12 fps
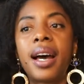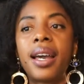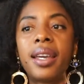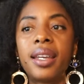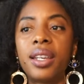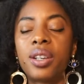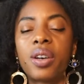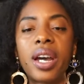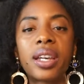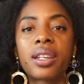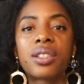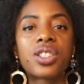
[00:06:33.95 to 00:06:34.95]
I
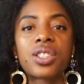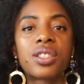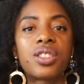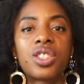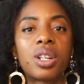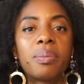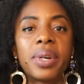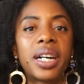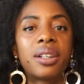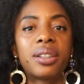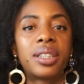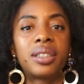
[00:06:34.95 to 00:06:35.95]
can just jump
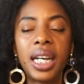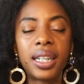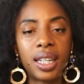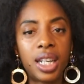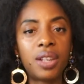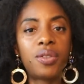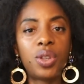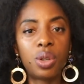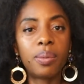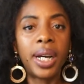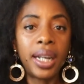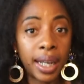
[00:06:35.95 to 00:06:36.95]
out and give you
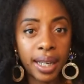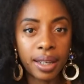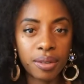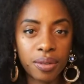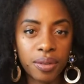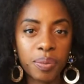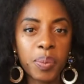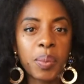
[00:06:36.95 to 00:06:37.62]
my life.